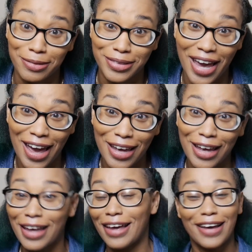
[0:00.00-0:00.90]
okay?
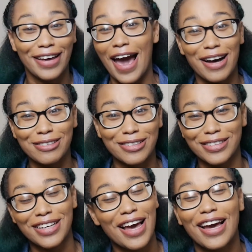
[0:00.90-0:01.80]

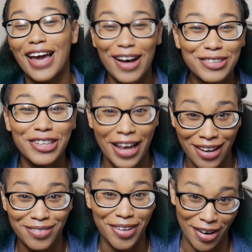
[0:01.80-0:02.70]
Gowns are
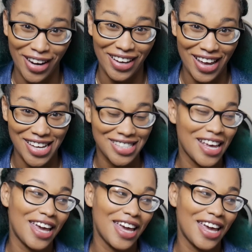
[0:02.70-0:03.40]
life, all right, guys.